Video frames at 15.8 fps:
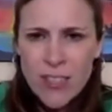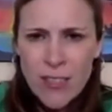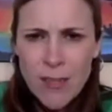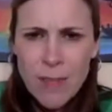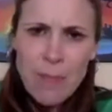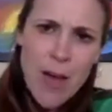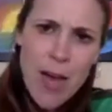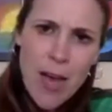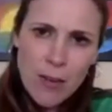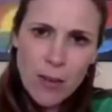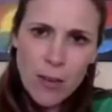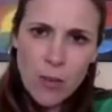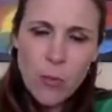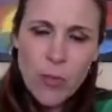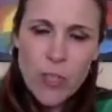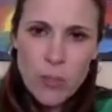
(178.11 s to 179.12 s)
model,
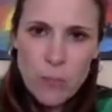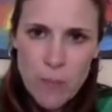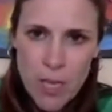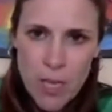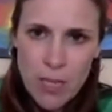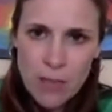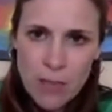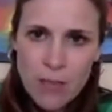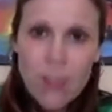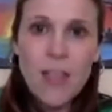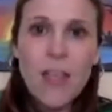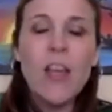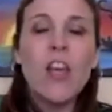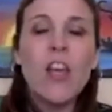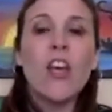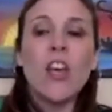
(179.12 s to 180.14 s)
which means
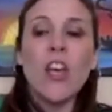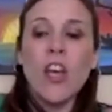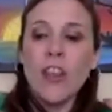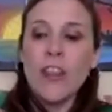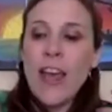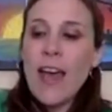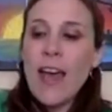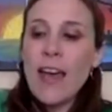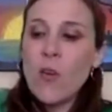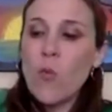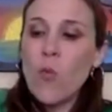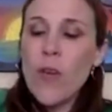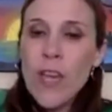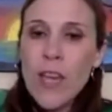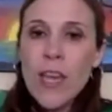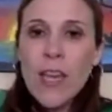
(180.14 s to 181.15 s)
that
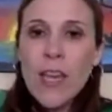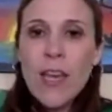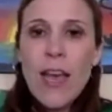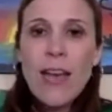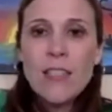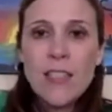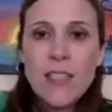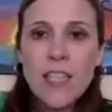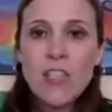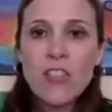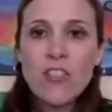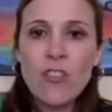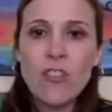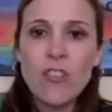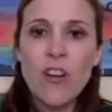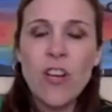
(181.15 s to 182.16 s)
we as teachers
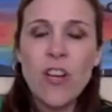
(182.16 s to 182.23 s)
are